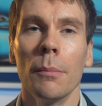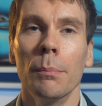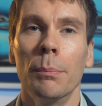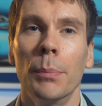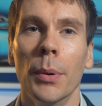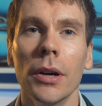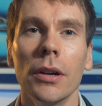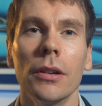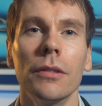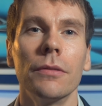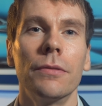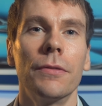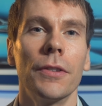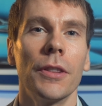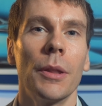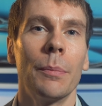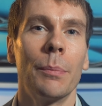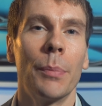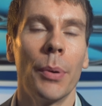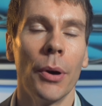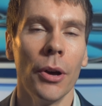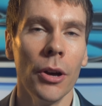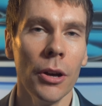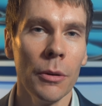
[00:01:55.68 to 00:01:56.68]
But for the
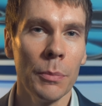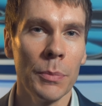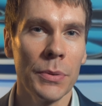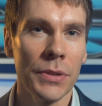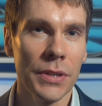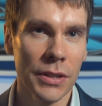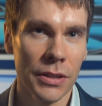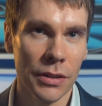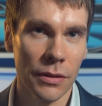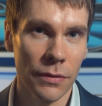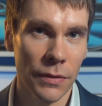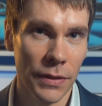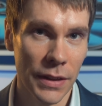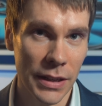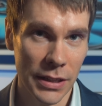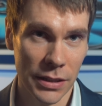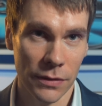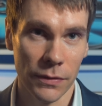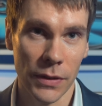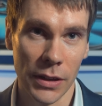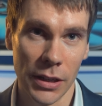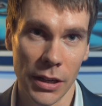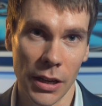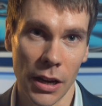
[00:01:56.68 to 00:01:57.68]
purposes of this
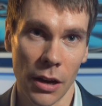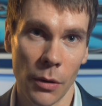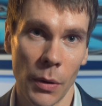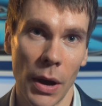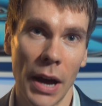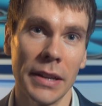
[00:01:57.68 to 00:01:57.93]
video,